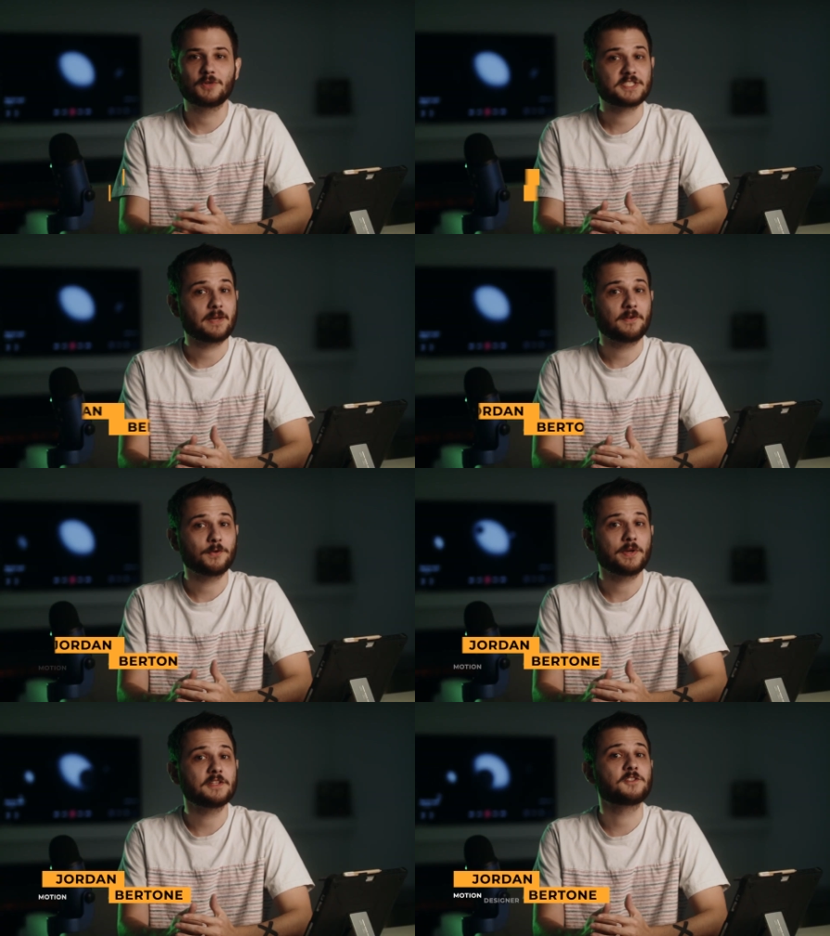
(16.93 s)
What's up
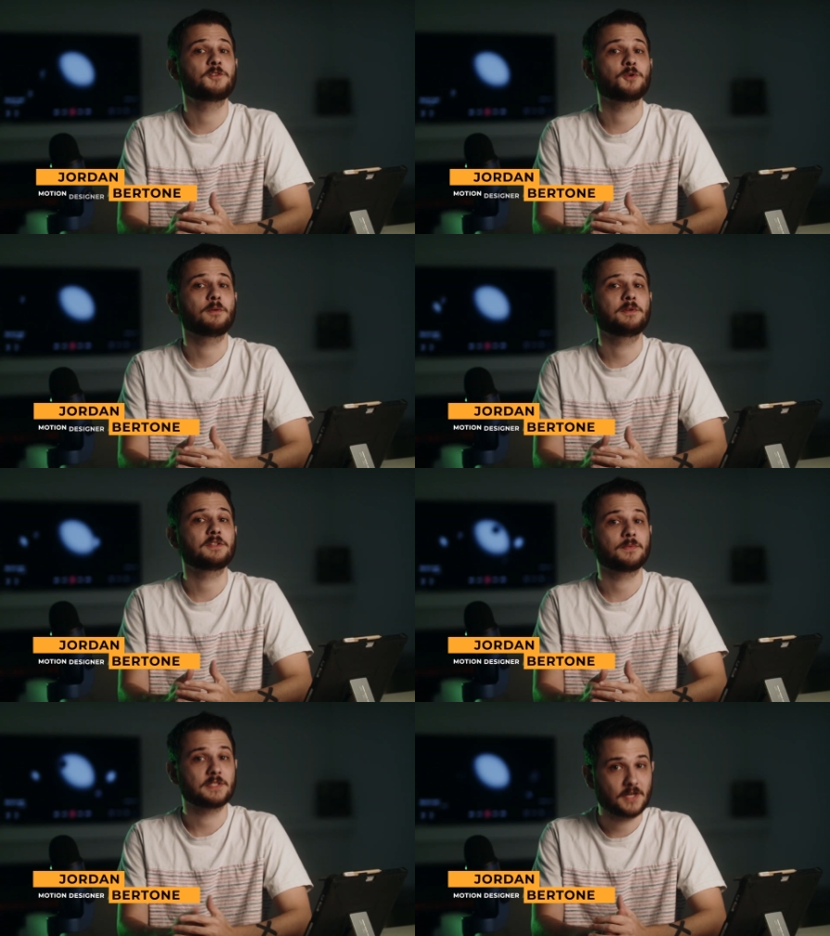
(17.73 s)
everyone, this is Jordan
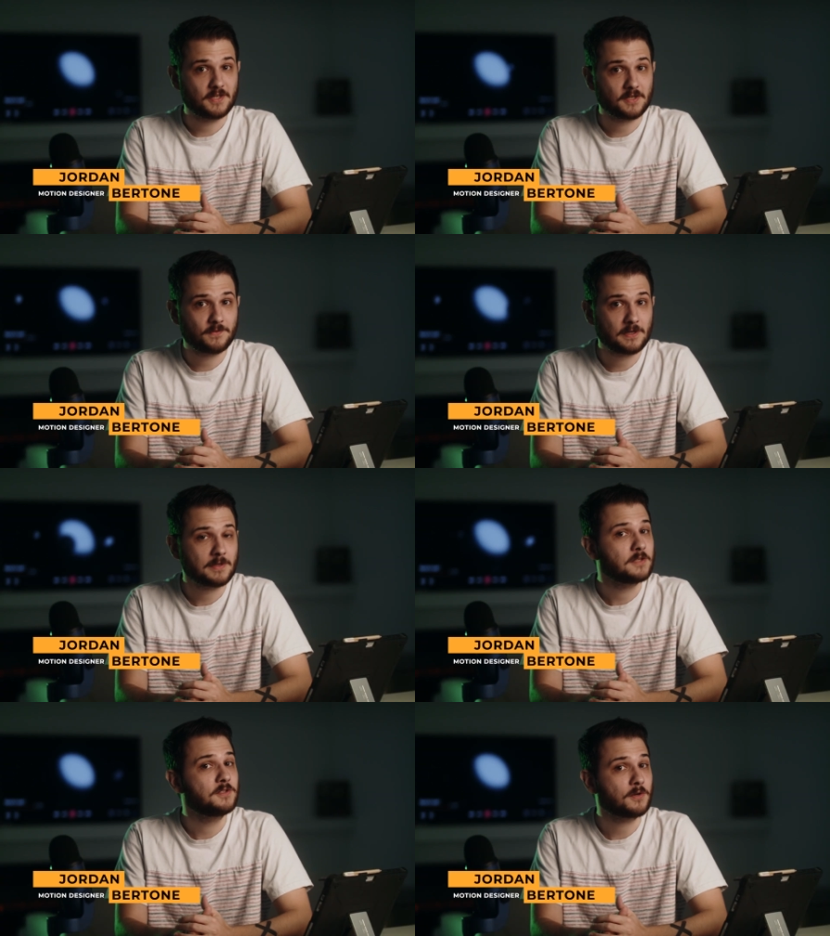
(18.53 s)
Breton with Sonduck
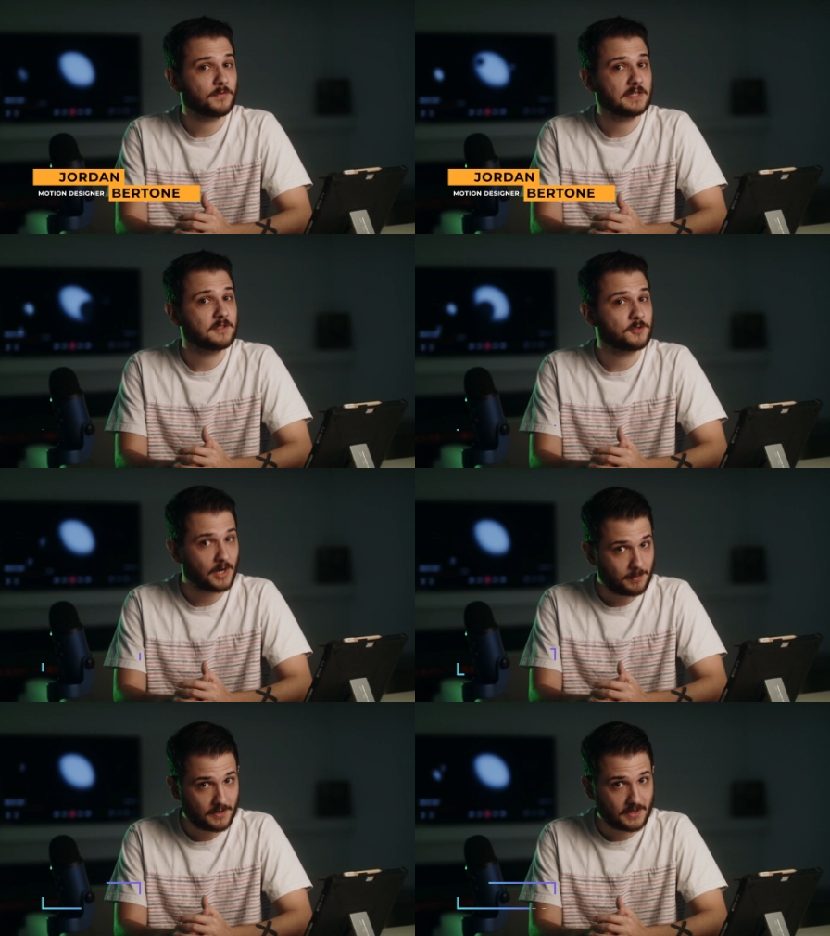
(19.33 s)
Film. Don't forget to
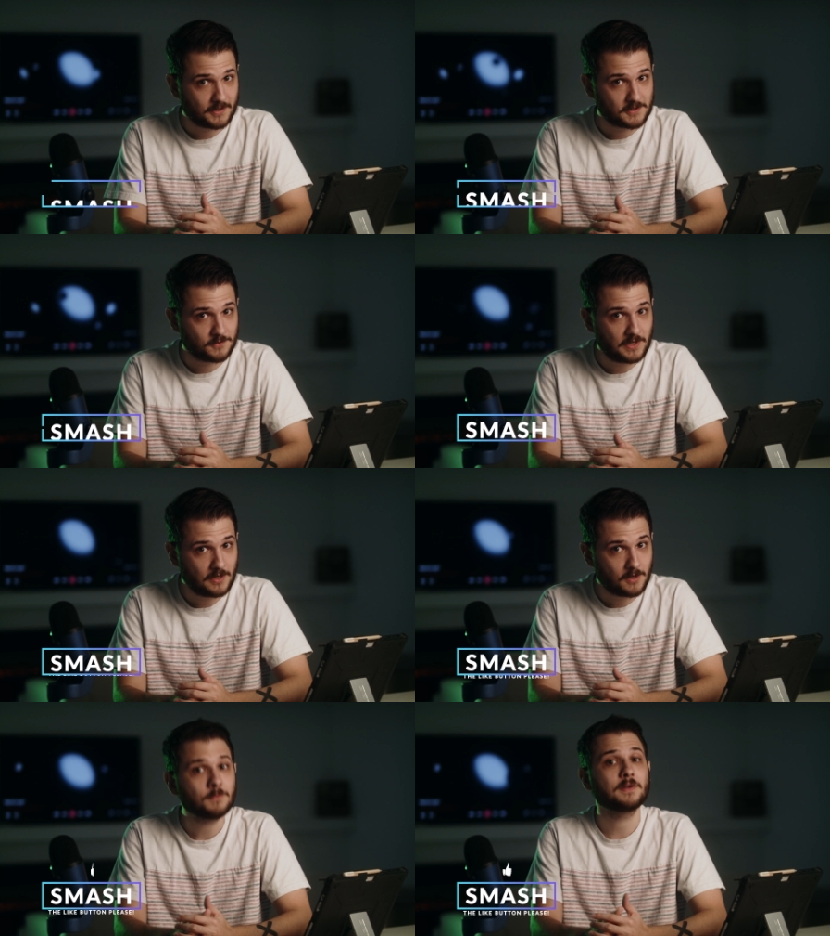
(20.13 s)
drop a like on this
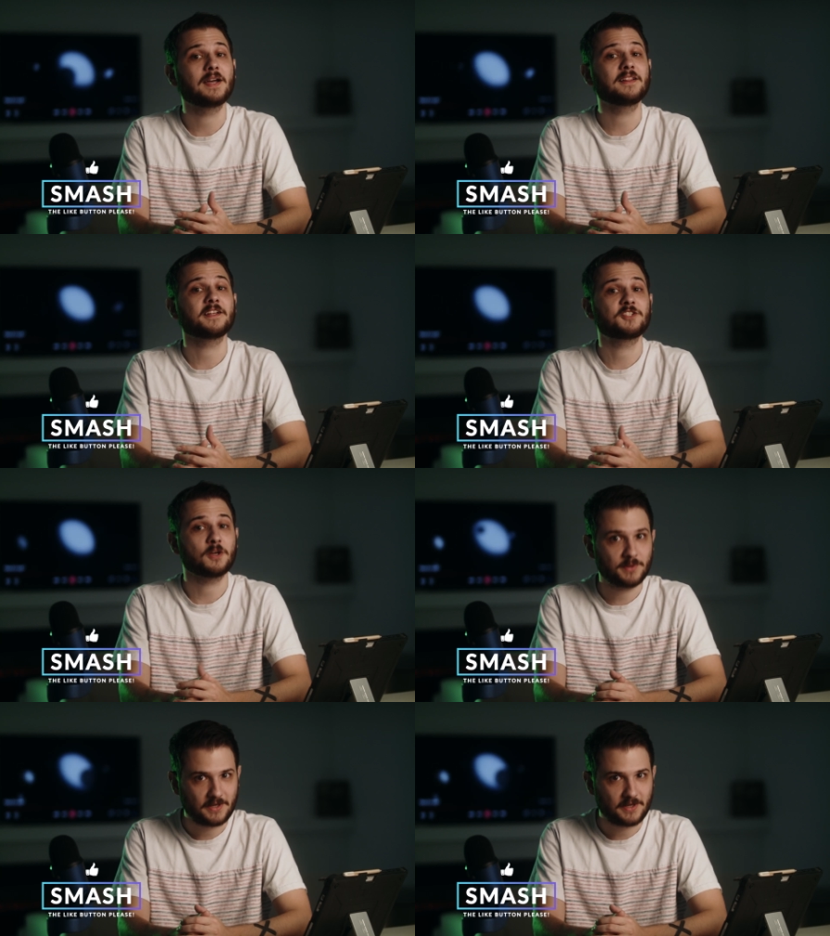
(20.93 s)
video and let's jump